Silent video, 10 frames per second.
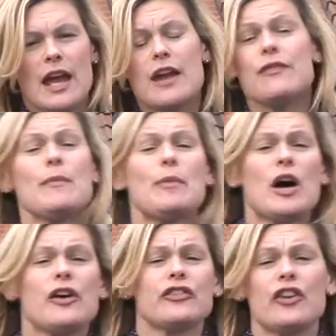If the
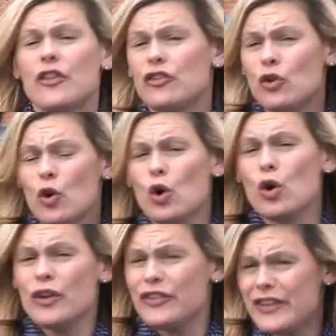person at the door
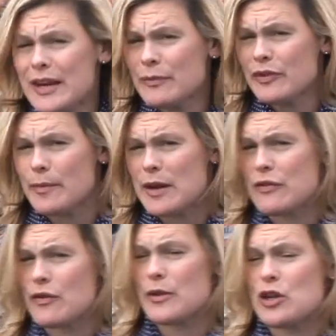seems to be
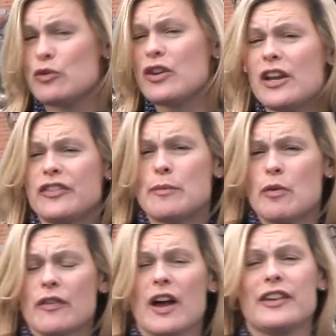from the utility
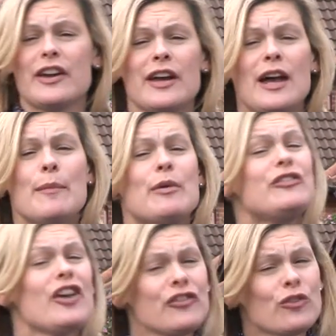provider but
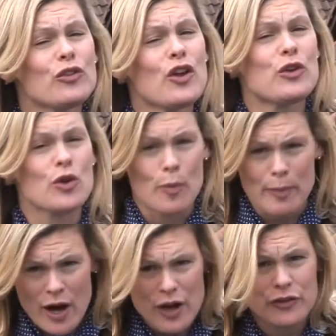does not know your
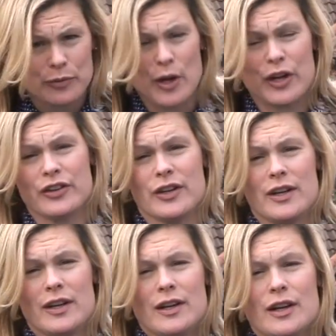password,
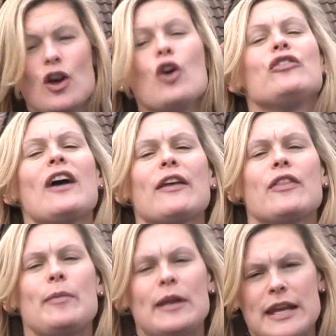contact the
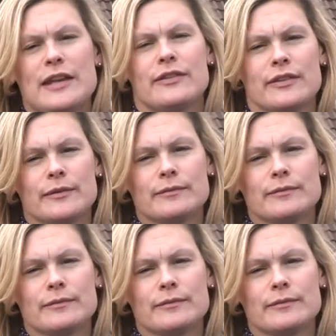police.